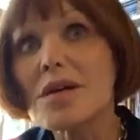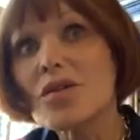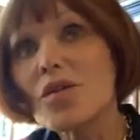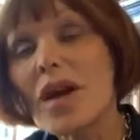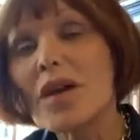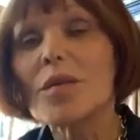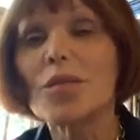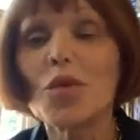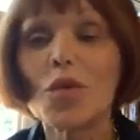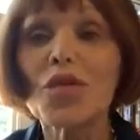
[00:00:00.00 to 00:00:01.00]
you had a
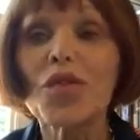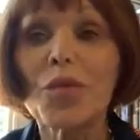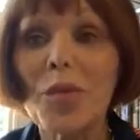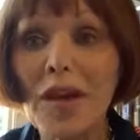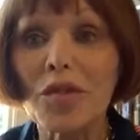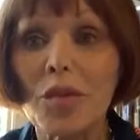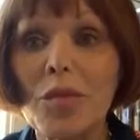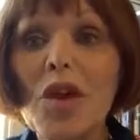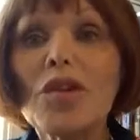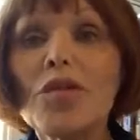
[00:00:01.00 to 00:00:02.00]
broad spectrum.
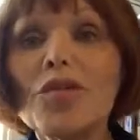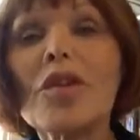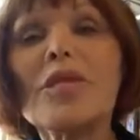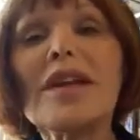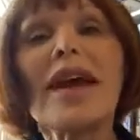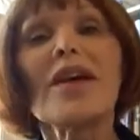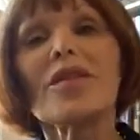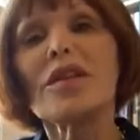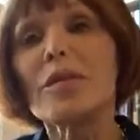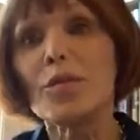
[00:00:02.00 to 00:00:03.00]
You don't really have
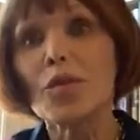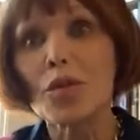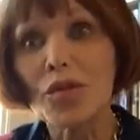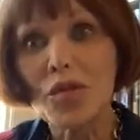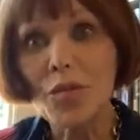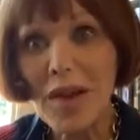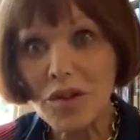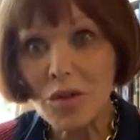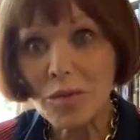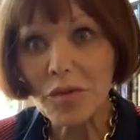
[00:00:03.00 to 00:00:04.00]
any broad
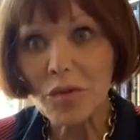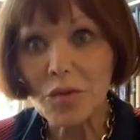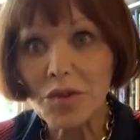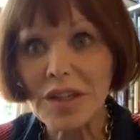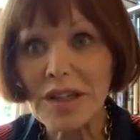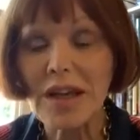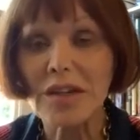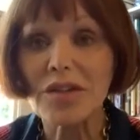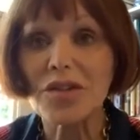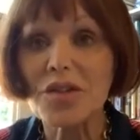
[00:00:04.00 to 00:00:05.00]
spectrum of thought in
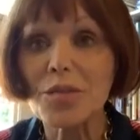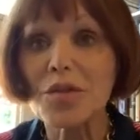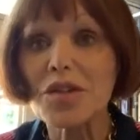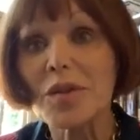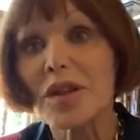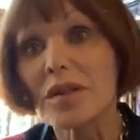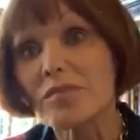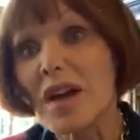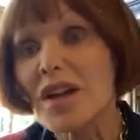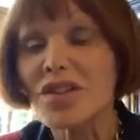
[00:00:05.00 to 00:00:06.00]
Canada. It's pretty well
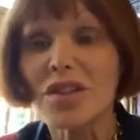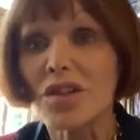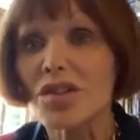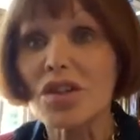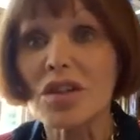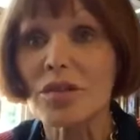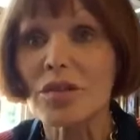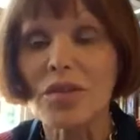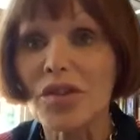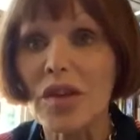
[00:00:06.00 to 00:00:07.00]
ideologically
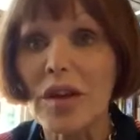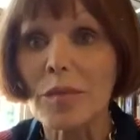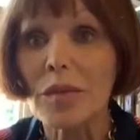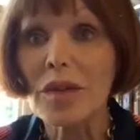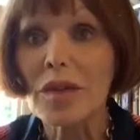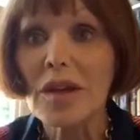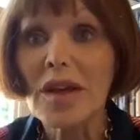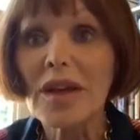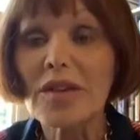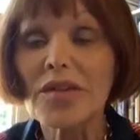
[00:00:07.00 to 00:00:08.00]
all the same,
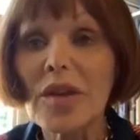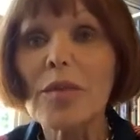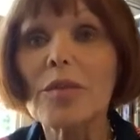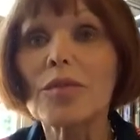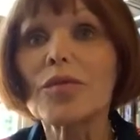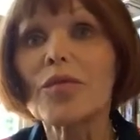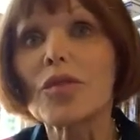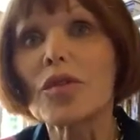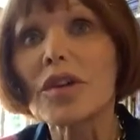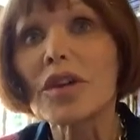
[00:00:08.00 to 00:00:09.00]
except
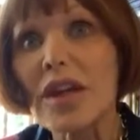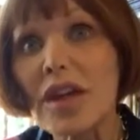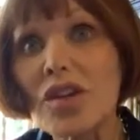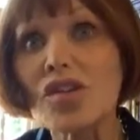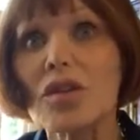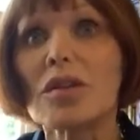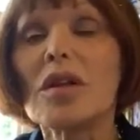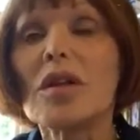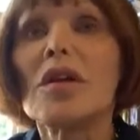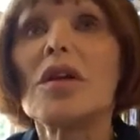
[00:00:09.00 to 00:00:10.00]
for occasional
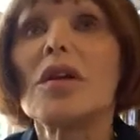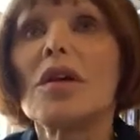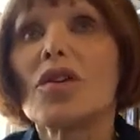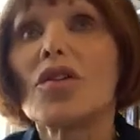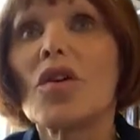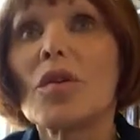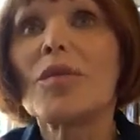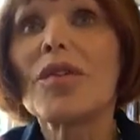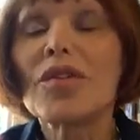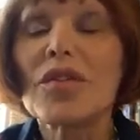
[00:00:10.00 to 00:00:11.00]

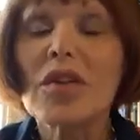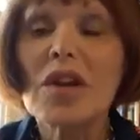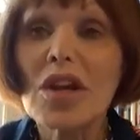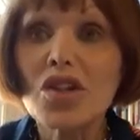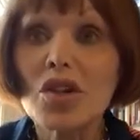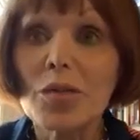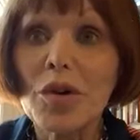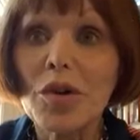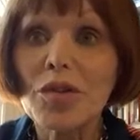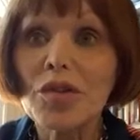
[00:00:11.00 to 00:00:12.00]
columnists in the National
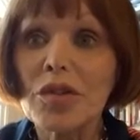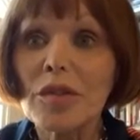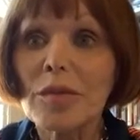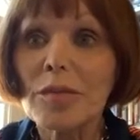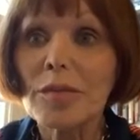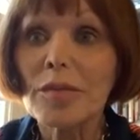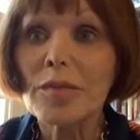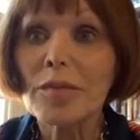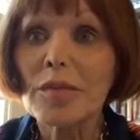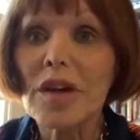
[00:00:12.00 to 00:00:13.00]
Post.
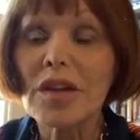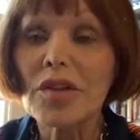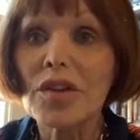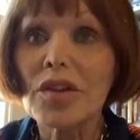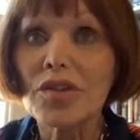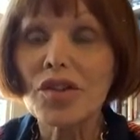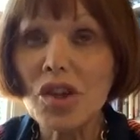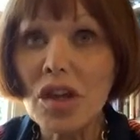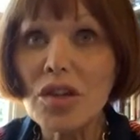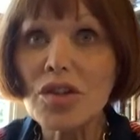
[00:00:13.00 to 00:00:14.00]
But it's
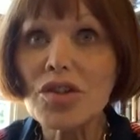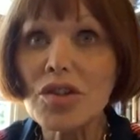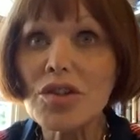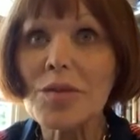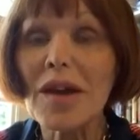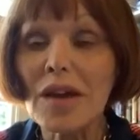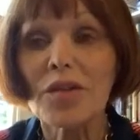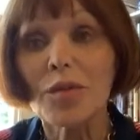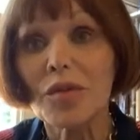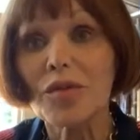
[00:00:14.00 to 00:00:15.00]
changed since my
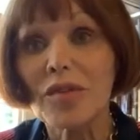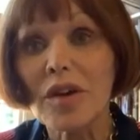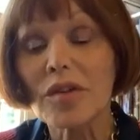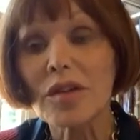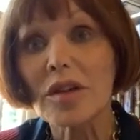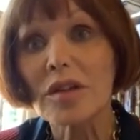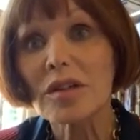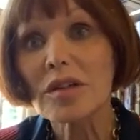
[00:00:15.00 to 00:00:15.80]
husband founded it.